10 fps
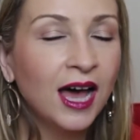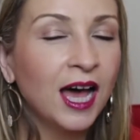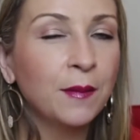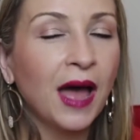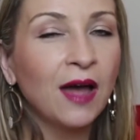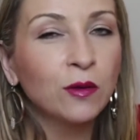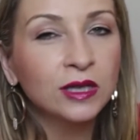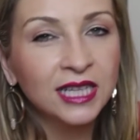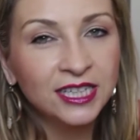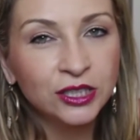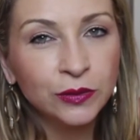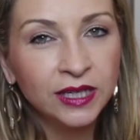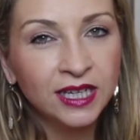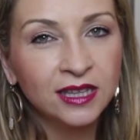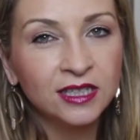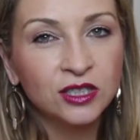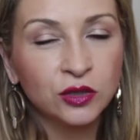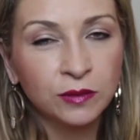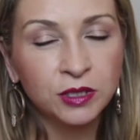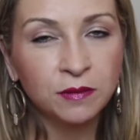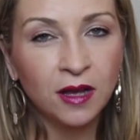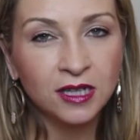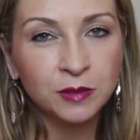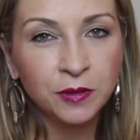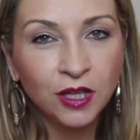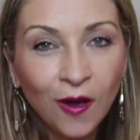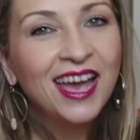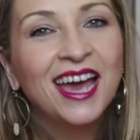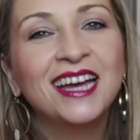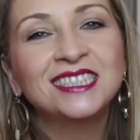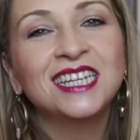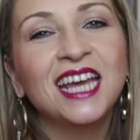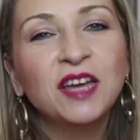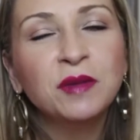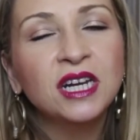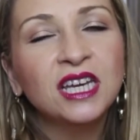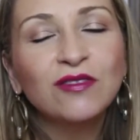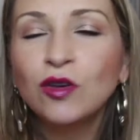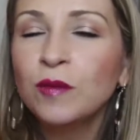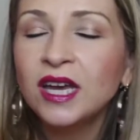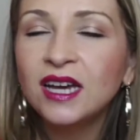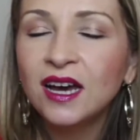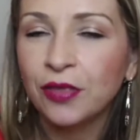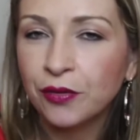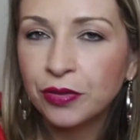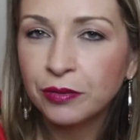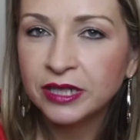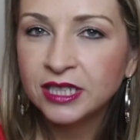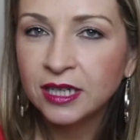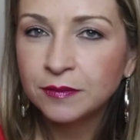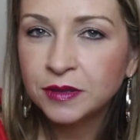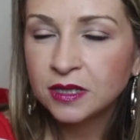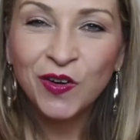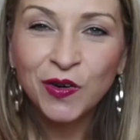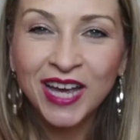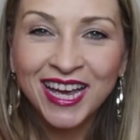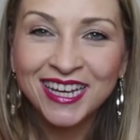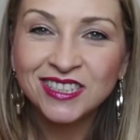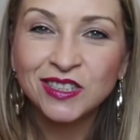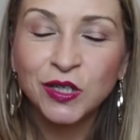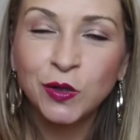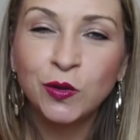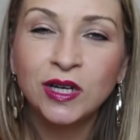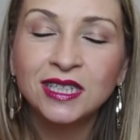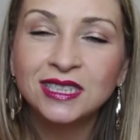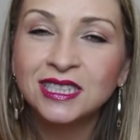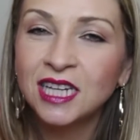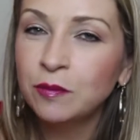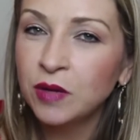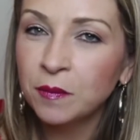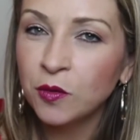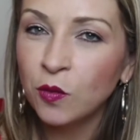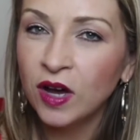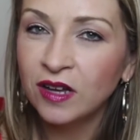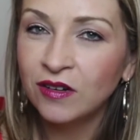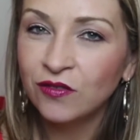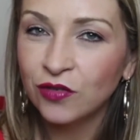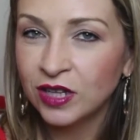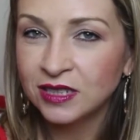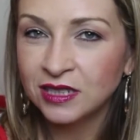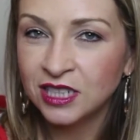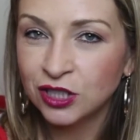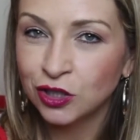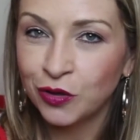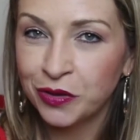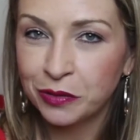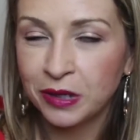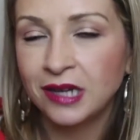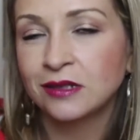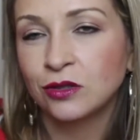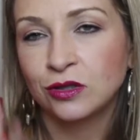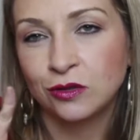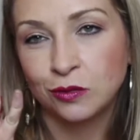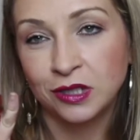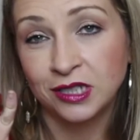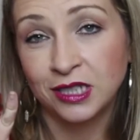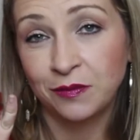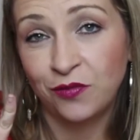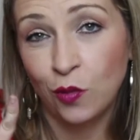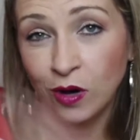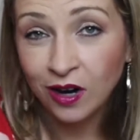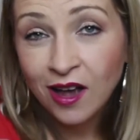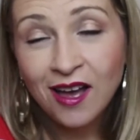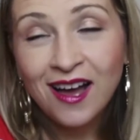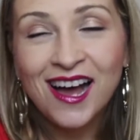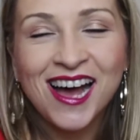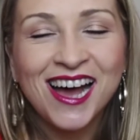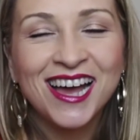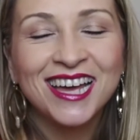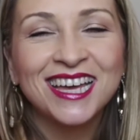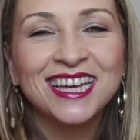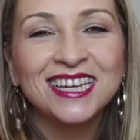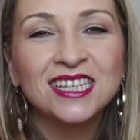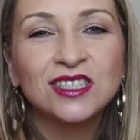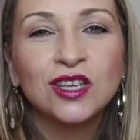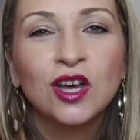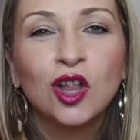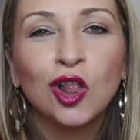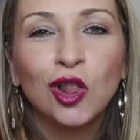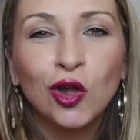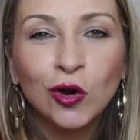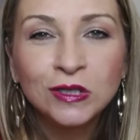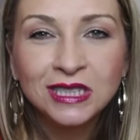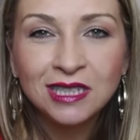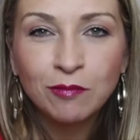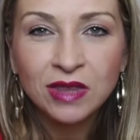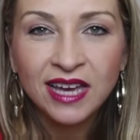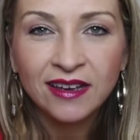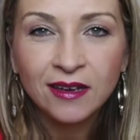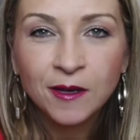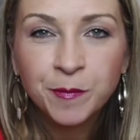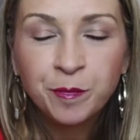I will link to it in the description box below. And today I'm going to give you my other 3 tips. Okay, so tip number 1 for these additional 3, so this is really tip 4, is learn something.